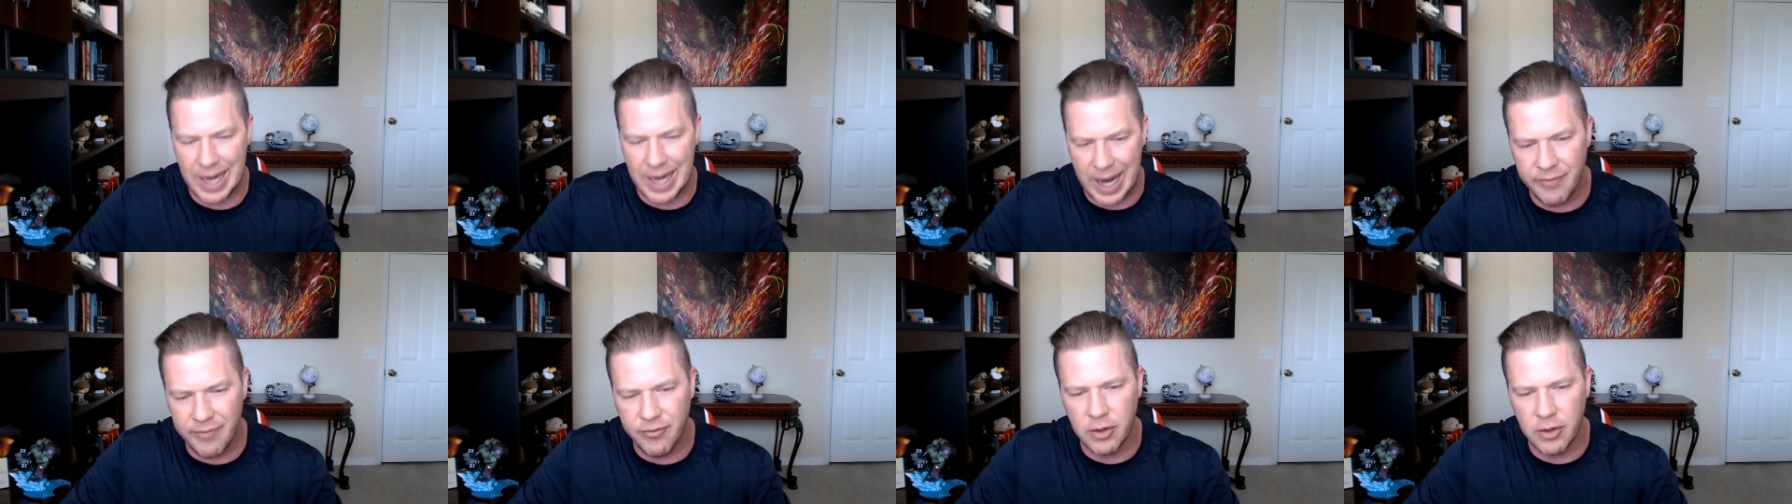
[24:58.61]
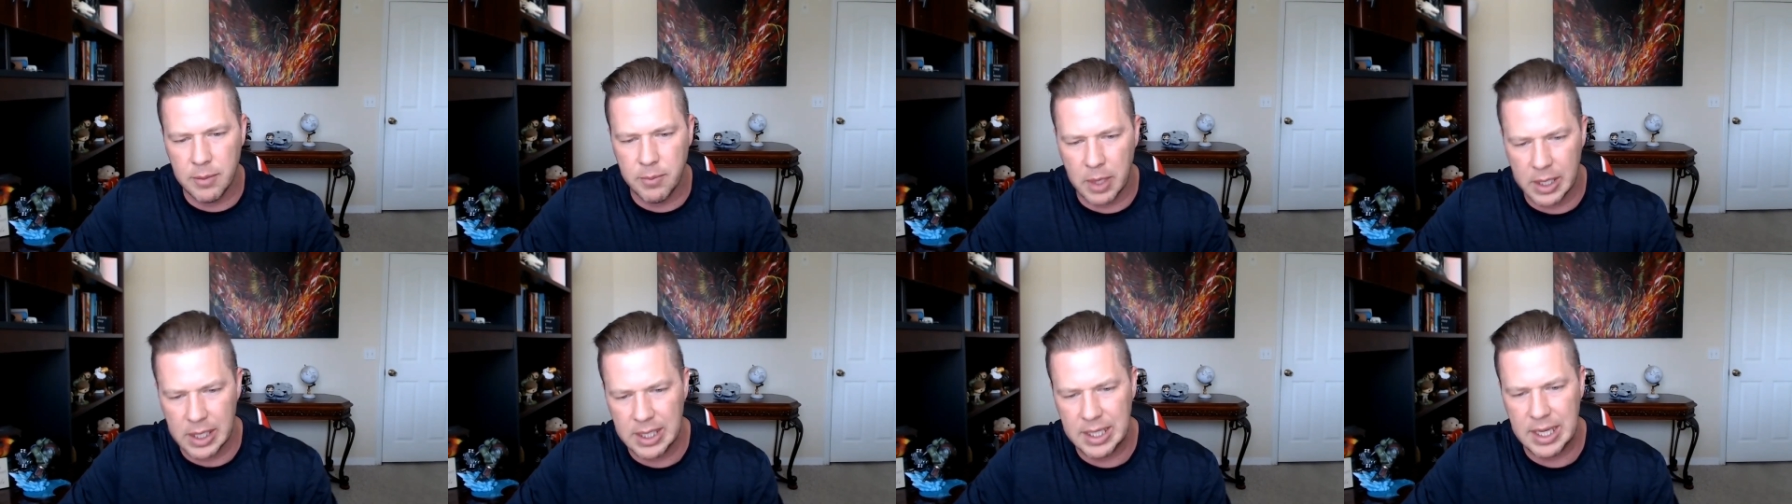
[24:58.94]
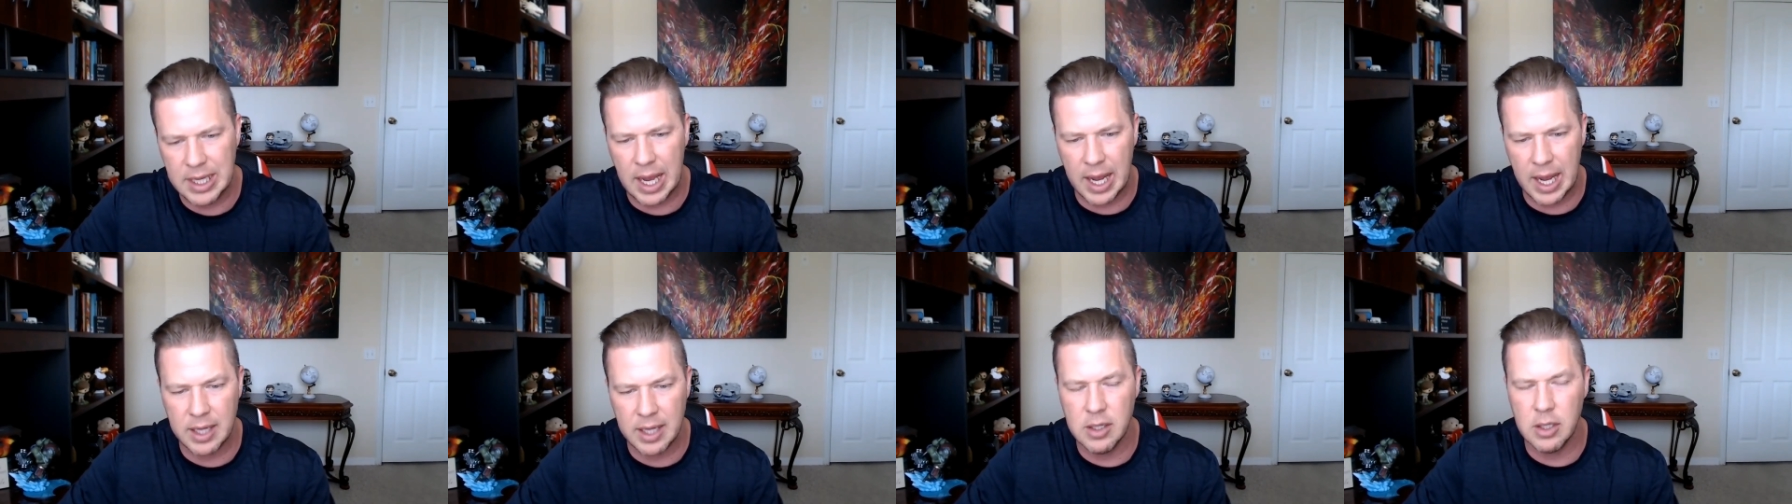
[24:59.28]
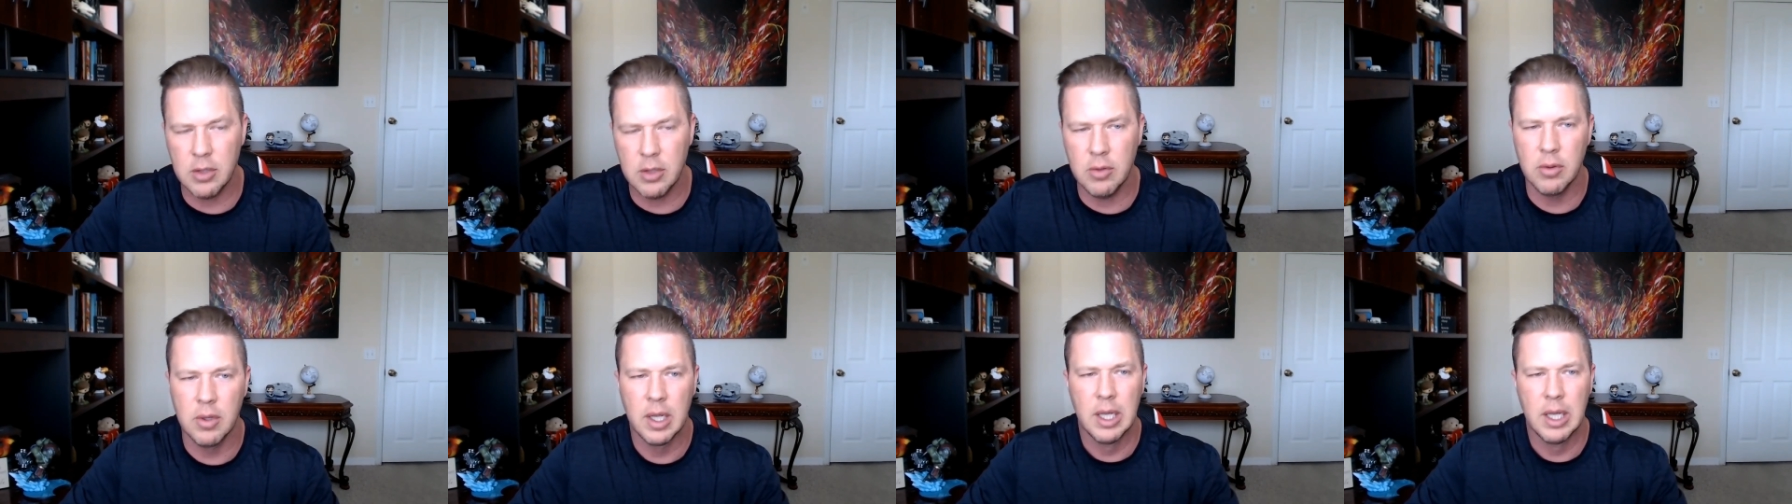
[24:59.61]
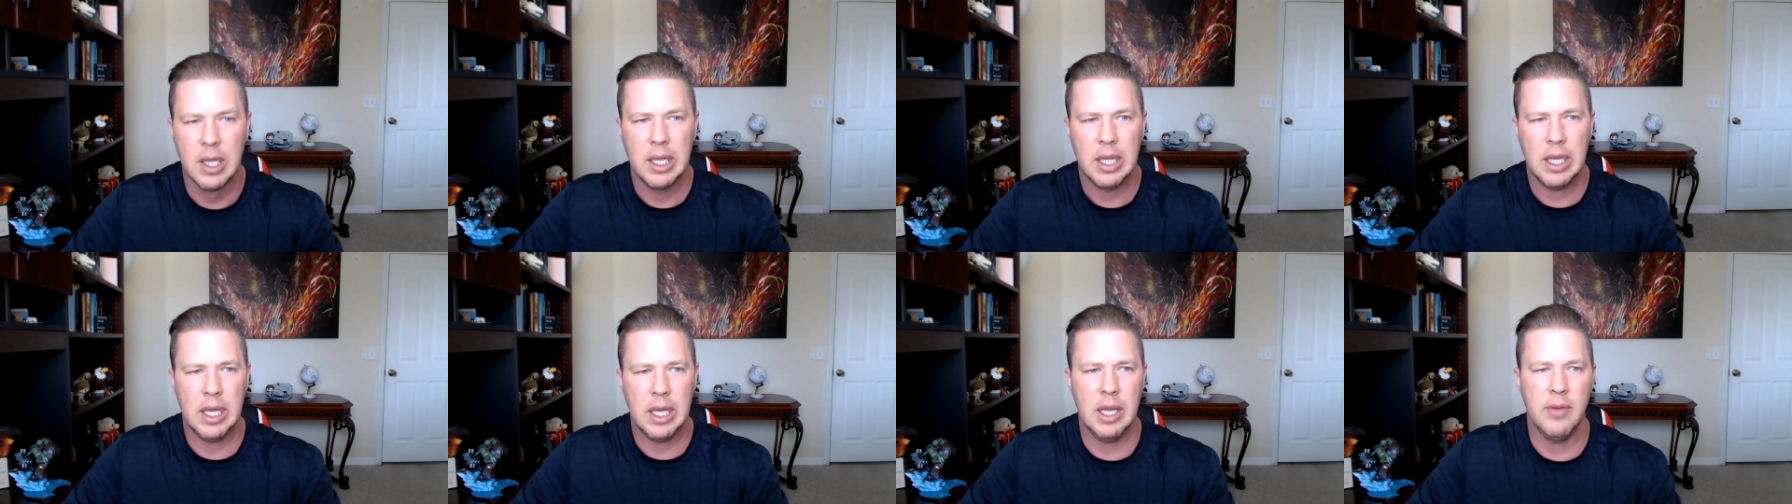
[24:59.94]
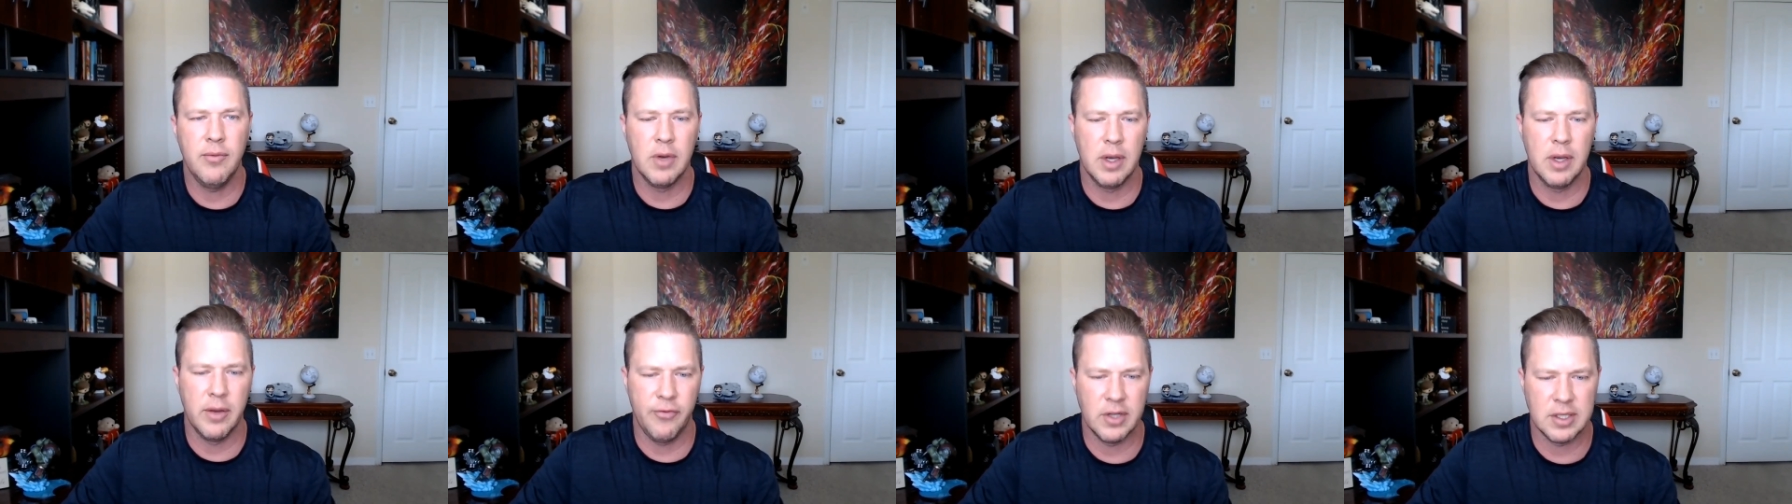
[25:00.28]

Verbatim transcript: everybody can do, even if